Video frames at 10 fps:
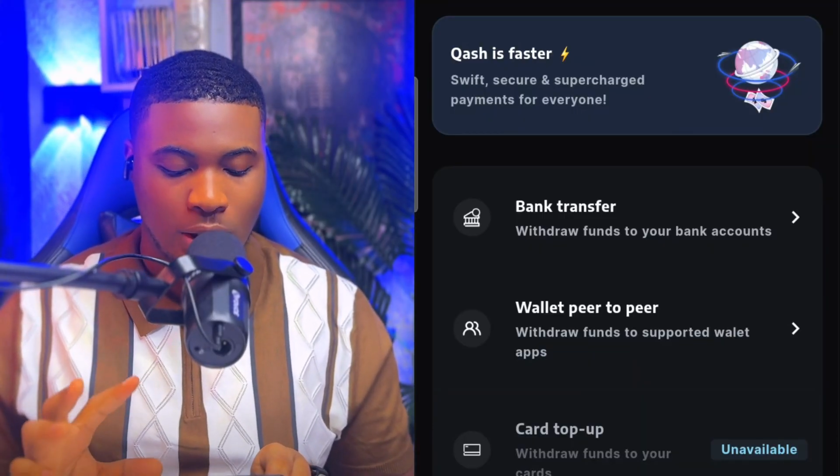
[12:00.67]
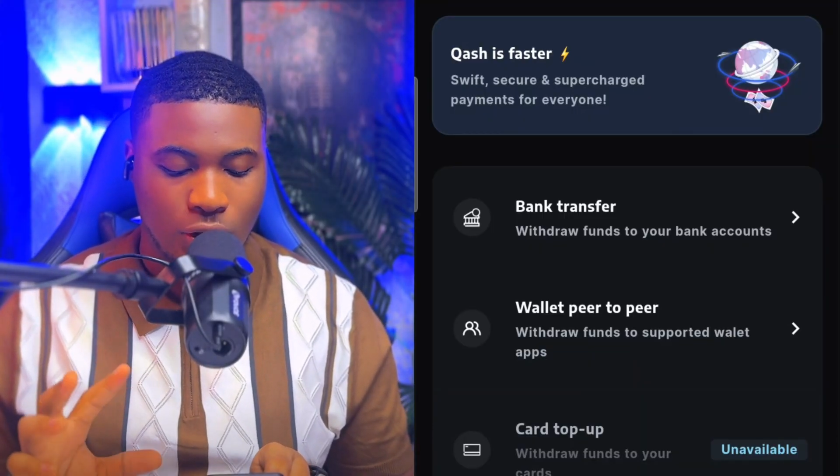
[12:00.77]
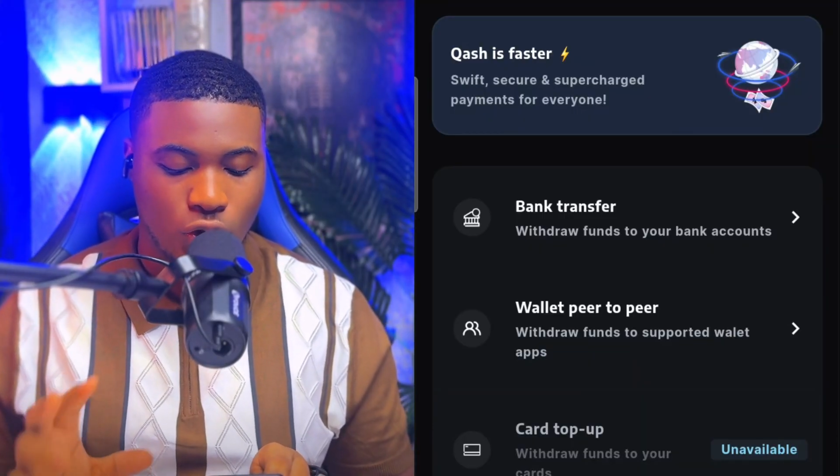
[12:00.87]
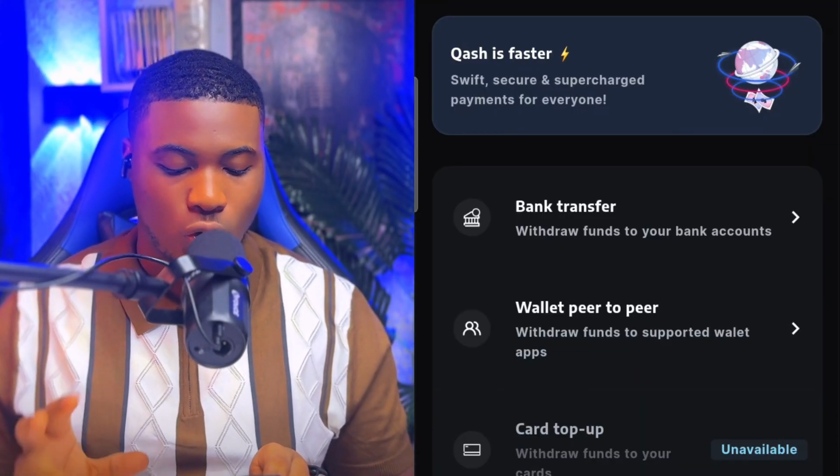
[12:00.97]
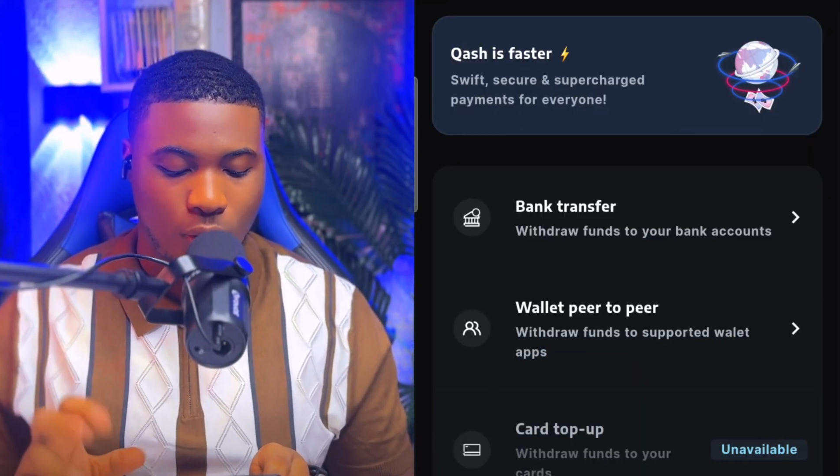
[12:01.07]

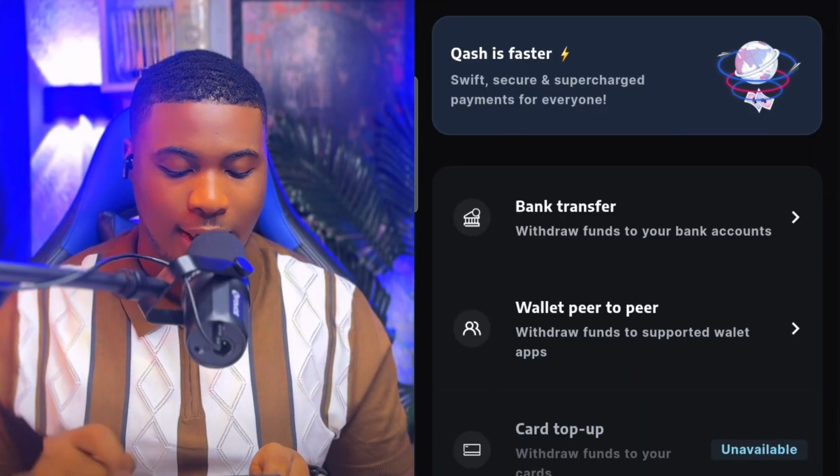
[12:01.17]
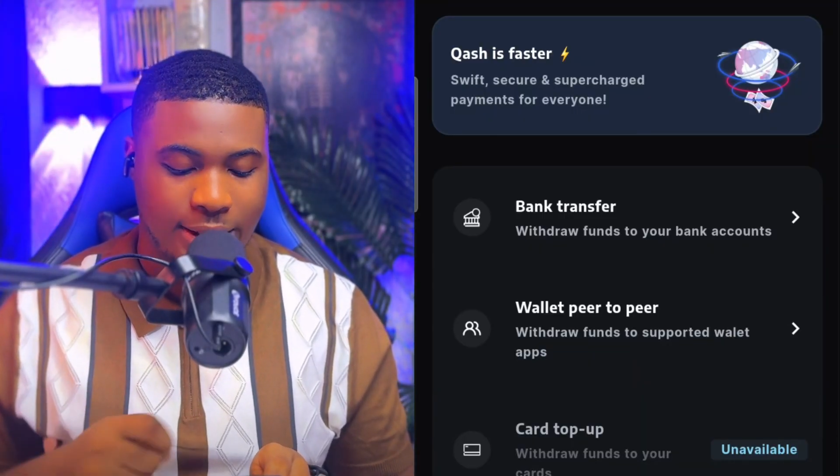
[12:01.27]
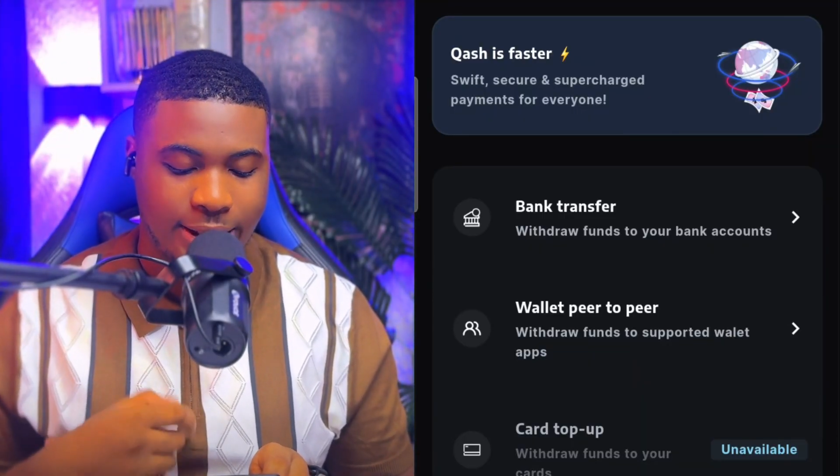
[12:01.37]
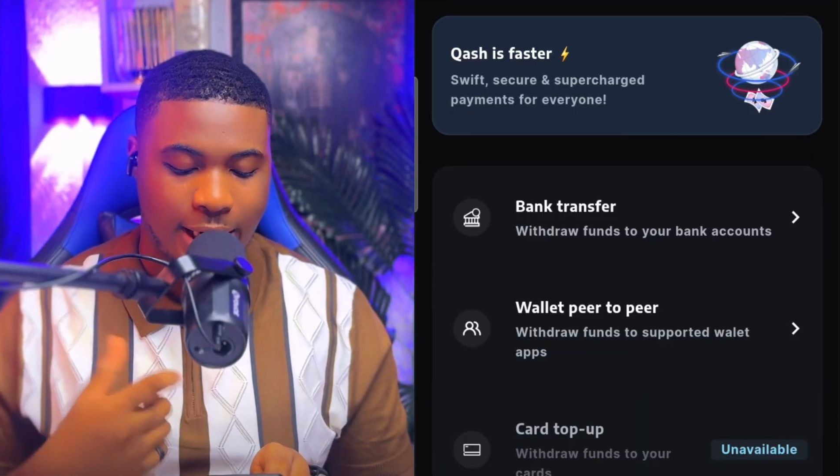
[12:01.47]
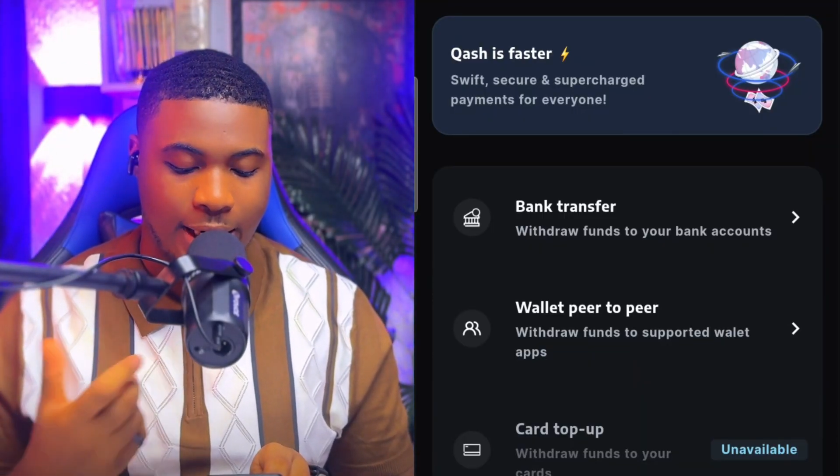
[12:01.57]
So right
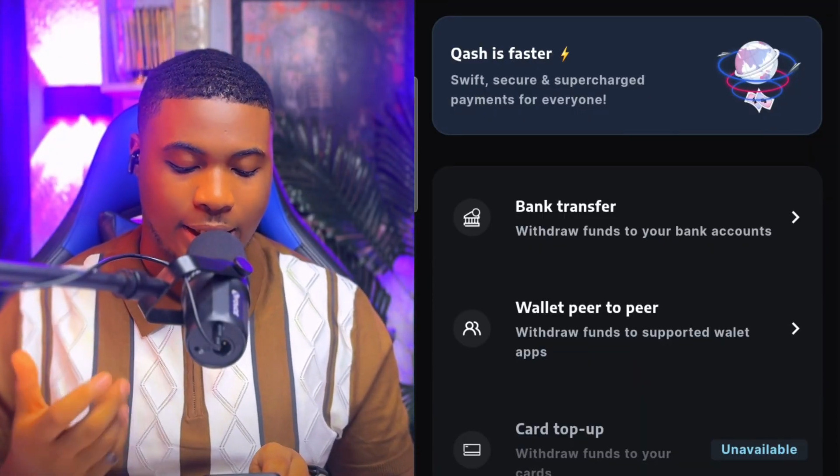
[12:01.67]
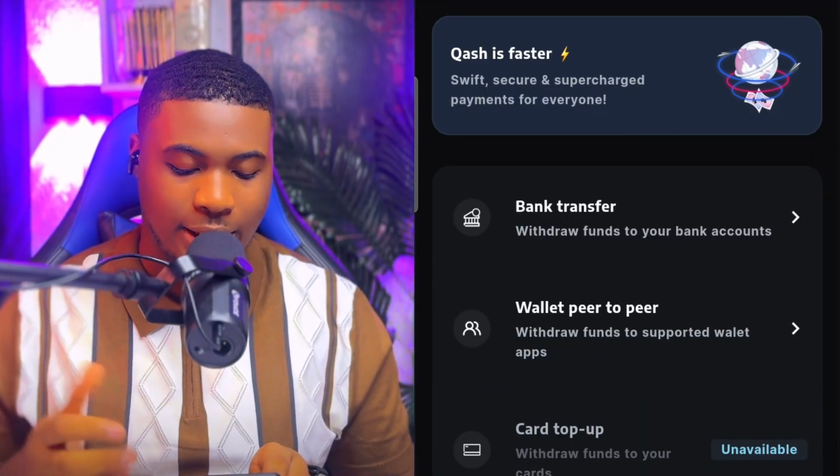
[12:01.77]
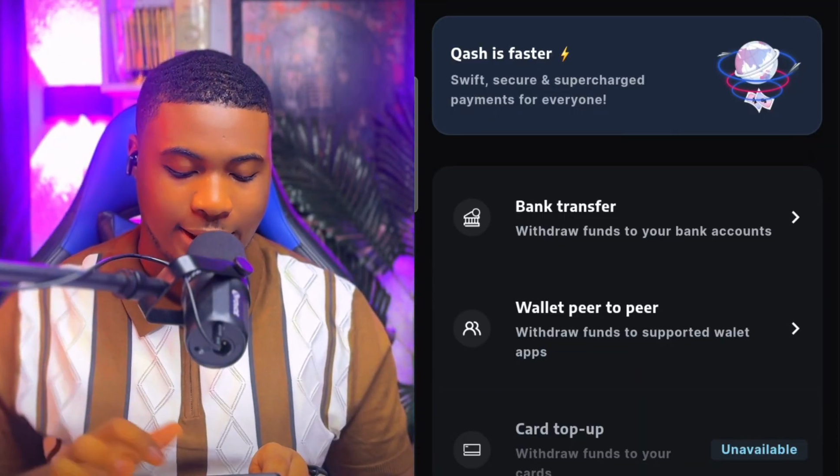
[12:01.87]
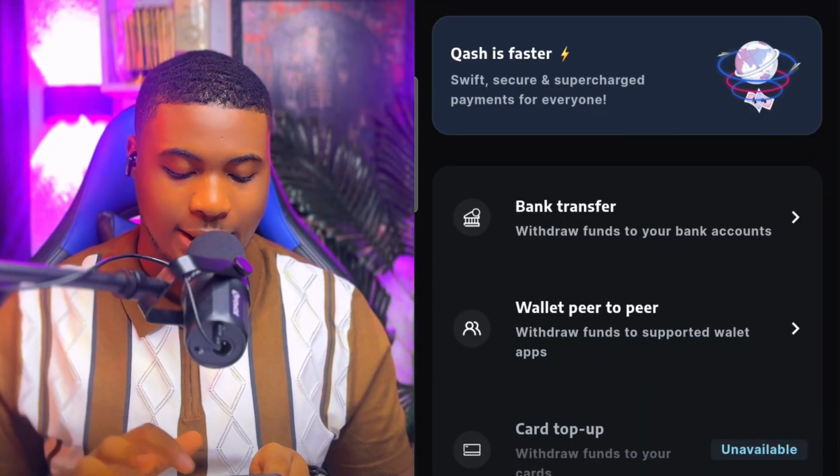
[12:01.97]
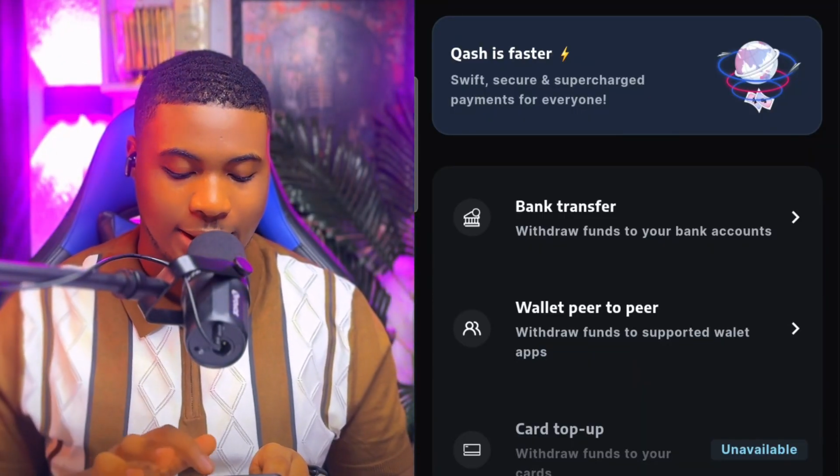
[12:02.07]
here
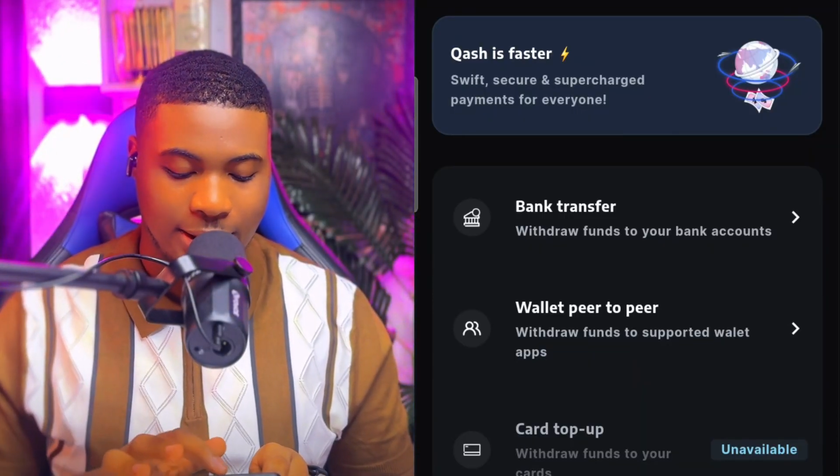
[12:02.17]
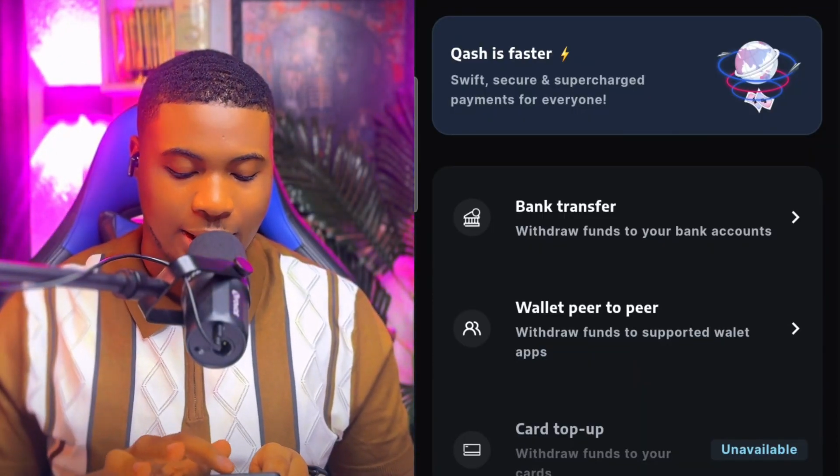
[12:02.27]
is,